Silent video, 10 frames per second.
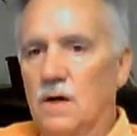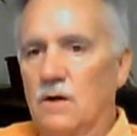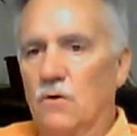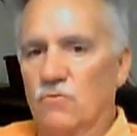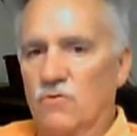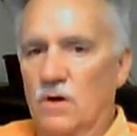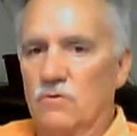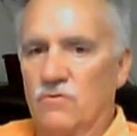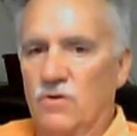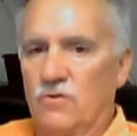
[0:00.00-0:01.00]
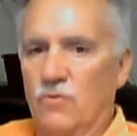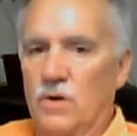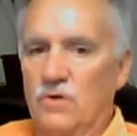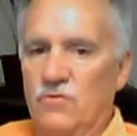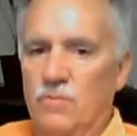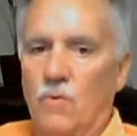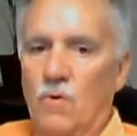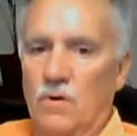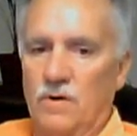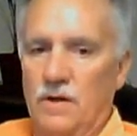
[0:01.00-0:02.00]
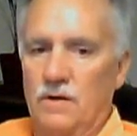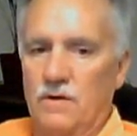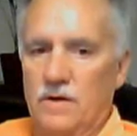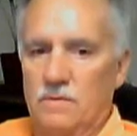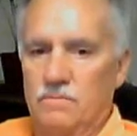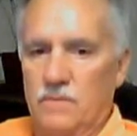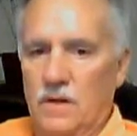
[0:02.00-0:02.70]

a no start situation more in detail.